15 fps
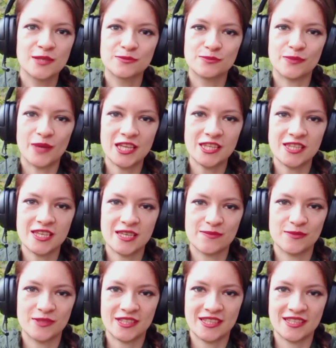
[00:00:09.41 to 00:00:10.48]
My
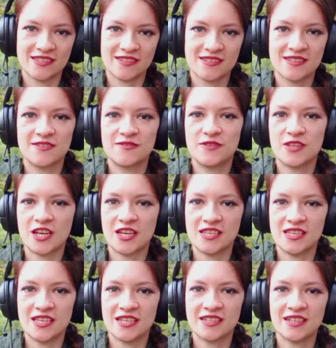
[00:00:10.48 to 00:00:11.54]
name is
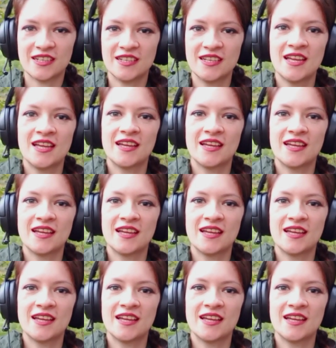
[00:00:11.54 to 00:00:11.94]
Veronika,